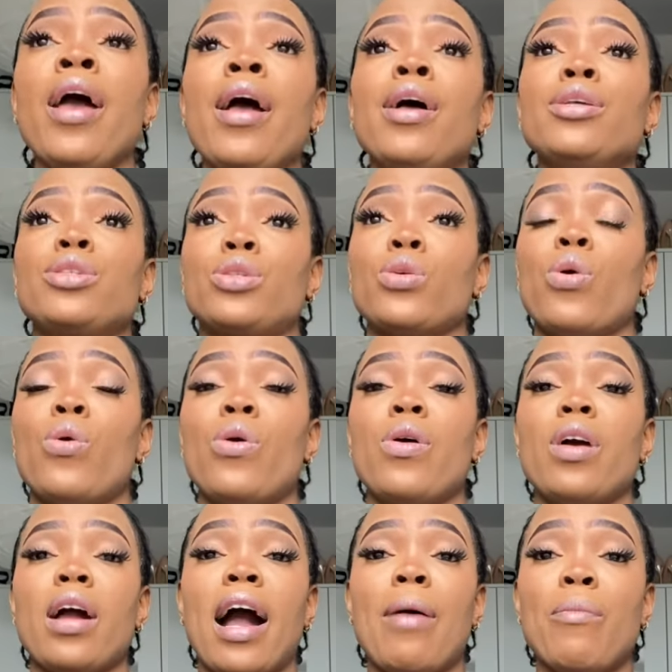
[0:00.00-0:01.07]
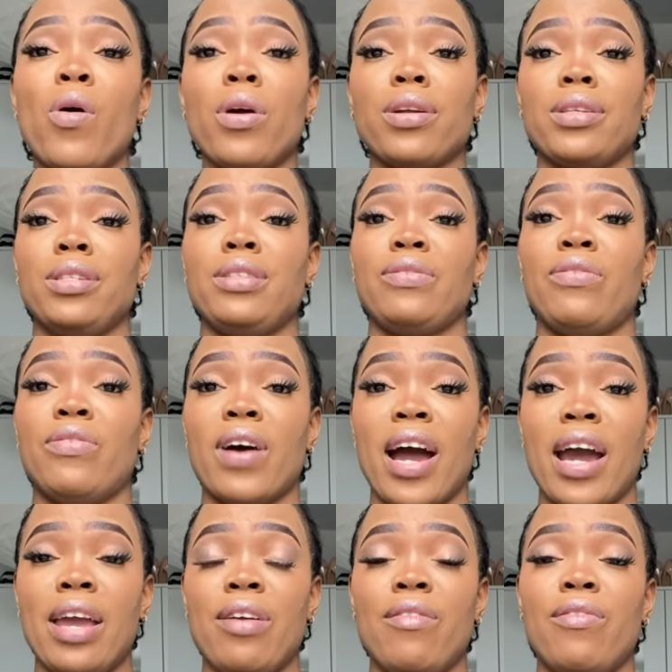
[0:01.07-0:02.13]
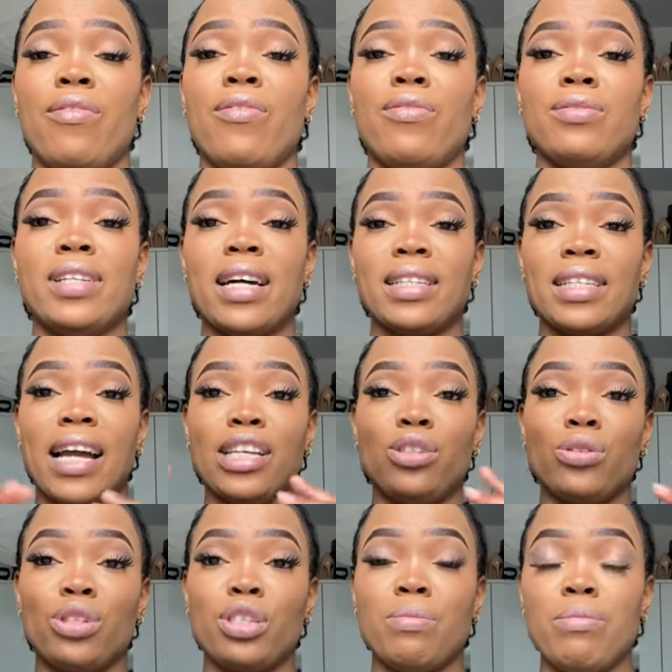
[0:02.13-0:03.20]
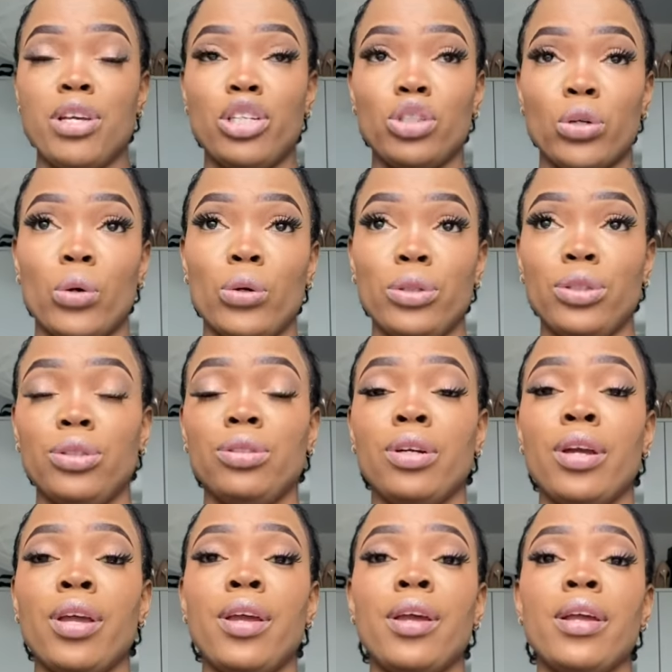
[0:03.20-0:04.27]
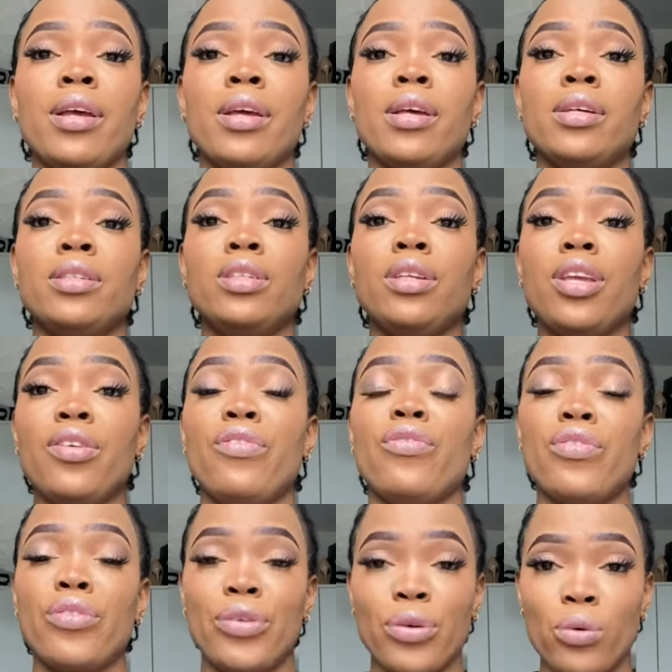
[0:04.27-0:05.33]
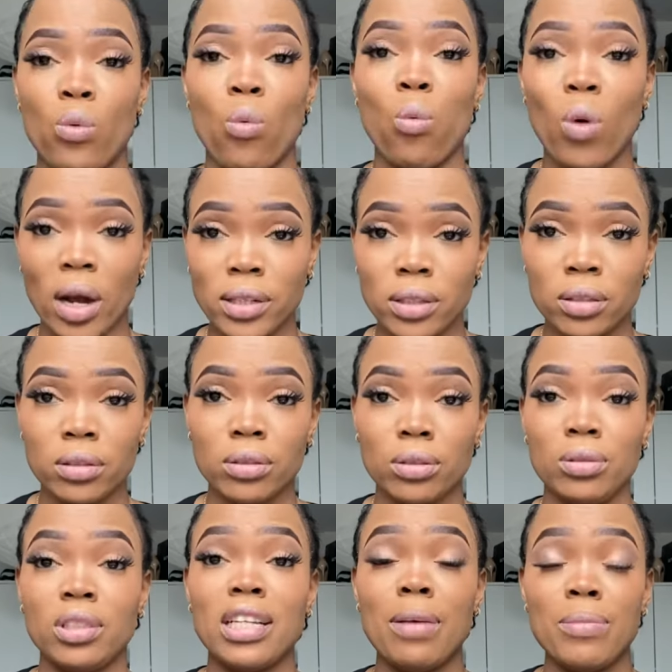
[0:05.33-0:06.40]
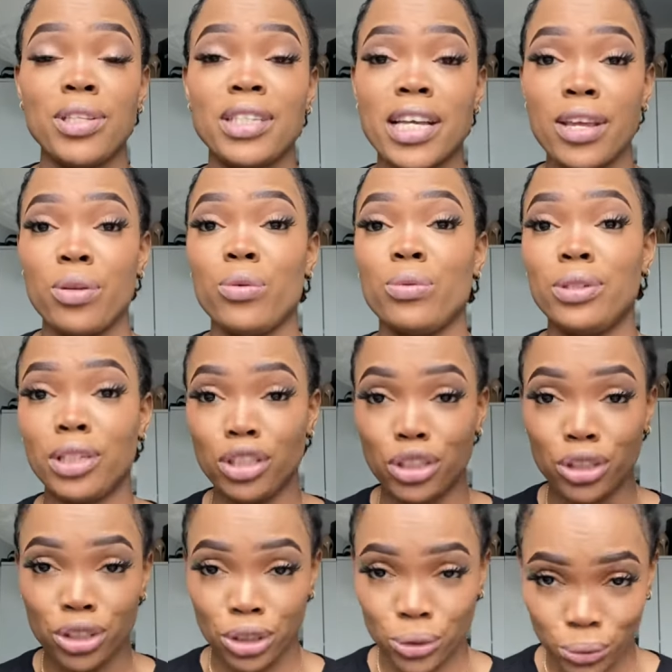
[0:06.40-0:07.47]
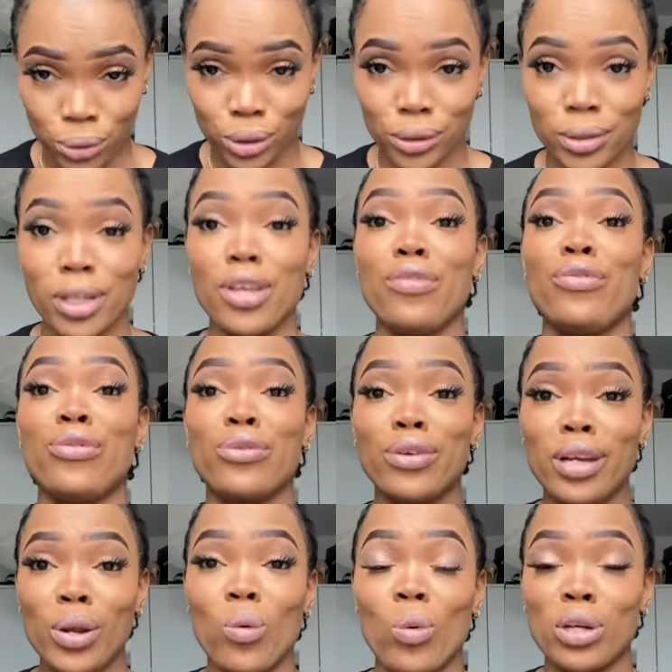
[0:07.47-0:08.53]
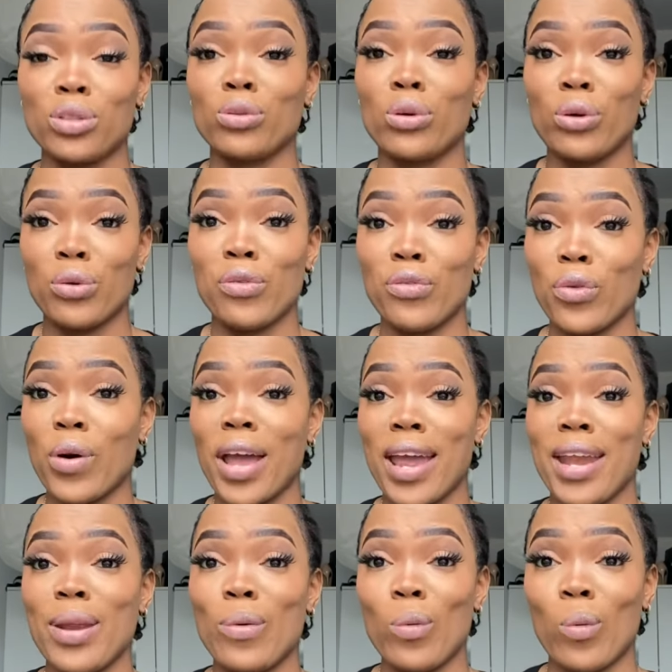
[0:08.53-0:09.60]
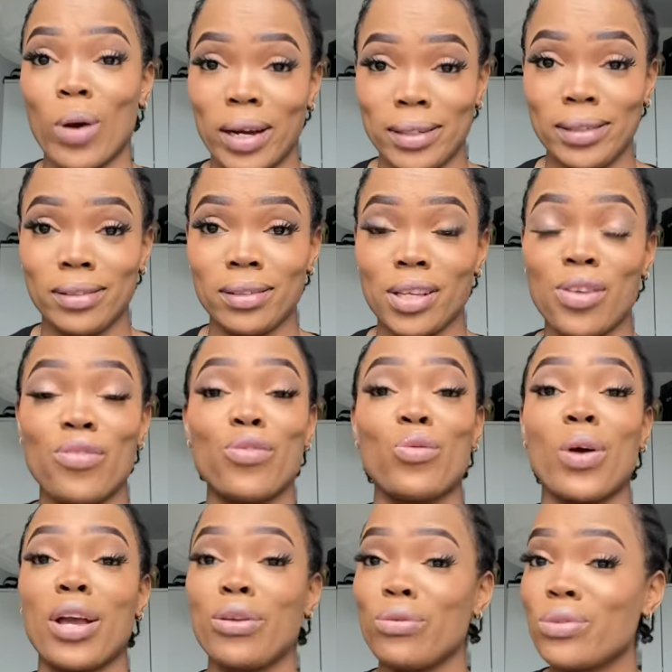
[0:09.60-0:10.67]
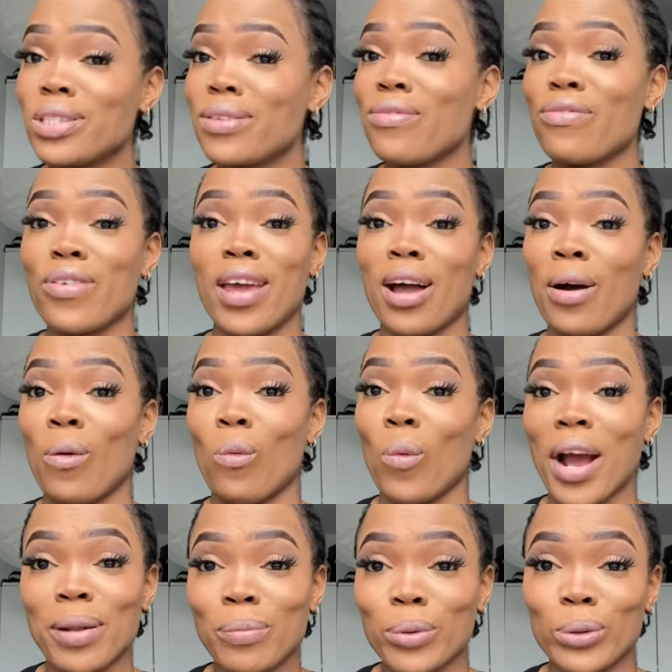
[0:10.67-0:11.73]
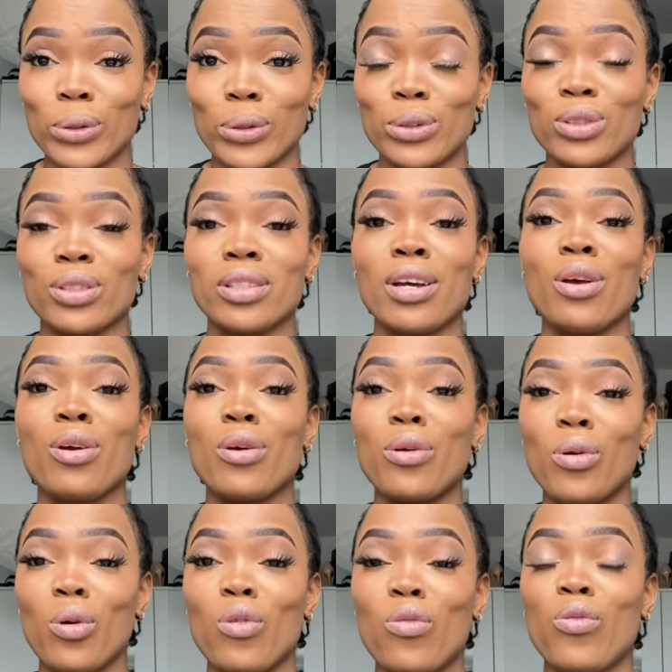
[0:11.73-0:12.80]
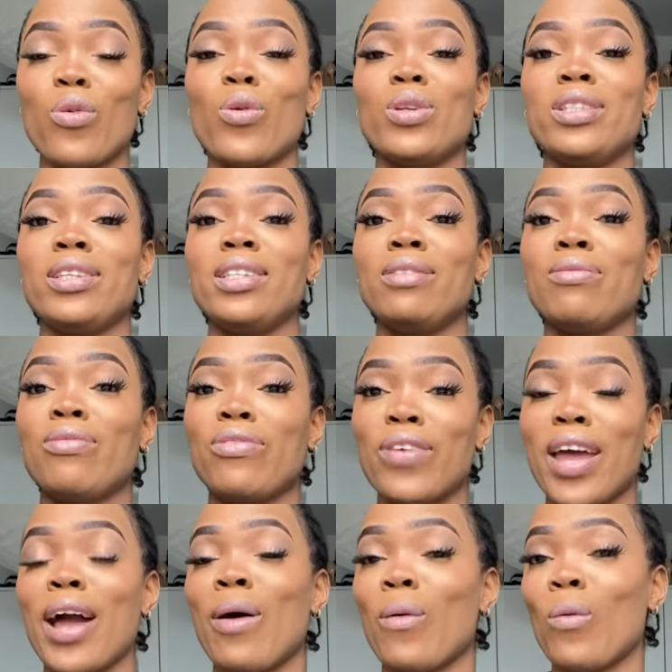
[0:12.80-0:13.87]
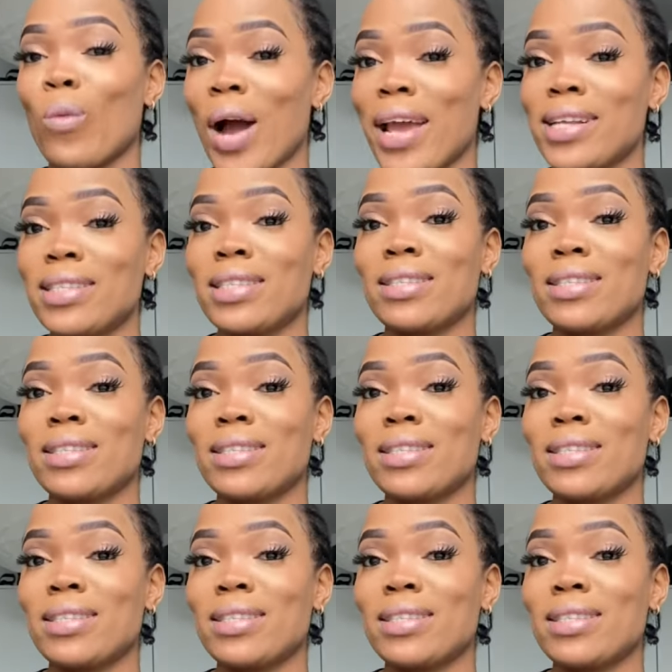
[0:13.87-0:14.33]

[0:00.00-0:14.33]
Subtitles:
So among these five that I just measured, if you want, let me tell you the truth, if you really want to go for anyone, if you are using fair and white products, go for the fair and white